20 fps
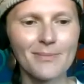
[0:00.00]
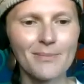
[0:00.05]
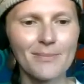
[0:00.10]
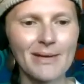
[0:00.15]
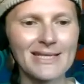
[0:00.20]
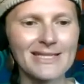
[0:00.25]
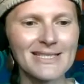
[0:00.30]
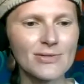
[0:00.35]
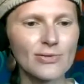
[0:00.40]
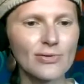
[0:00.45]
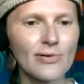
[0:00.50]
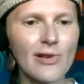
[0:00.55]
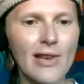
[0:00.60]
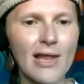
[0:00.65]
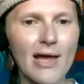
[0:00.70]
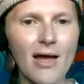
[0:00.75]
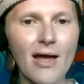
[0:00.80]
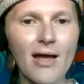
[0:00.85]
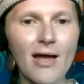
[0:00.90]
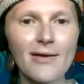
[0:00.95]
based on
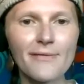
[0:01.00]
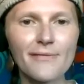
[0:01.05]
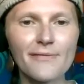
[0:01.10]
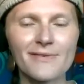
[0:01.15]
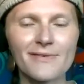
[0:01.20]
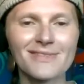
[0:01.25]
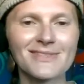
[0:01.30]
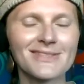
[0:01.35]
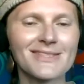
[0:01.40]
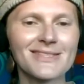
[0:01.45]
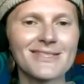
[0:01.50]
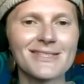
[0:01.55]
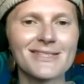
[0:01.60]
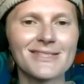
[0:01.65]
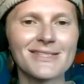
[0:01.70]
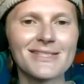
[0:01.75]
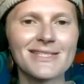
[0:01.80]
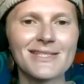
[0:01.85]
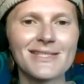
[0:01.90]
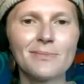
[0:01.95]
love and
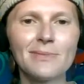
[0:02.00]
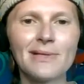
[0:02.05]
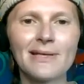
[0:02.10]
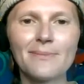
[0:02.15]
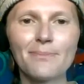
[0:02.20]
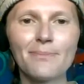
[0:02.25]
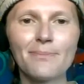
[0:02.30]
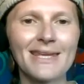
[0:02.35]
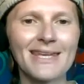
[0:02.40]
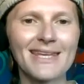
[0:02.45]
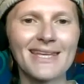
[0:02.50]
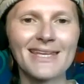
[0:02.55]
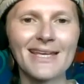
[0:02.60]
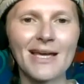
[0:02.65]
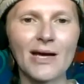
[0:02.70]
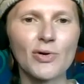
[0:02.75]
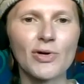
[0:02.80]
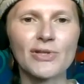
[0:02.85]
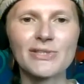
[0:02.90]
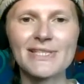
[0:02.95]
simply being
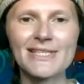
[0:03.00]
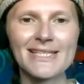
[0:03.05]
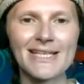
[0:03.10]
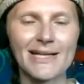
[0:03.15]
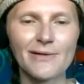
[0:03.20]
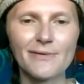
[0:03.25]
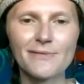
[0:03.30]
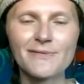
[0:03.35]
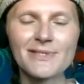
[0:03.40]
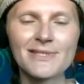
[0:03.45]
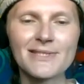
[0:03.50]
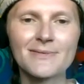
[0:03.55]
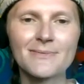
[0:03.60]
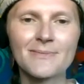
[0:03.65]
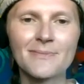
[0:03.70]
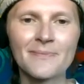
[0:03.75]
ourselves?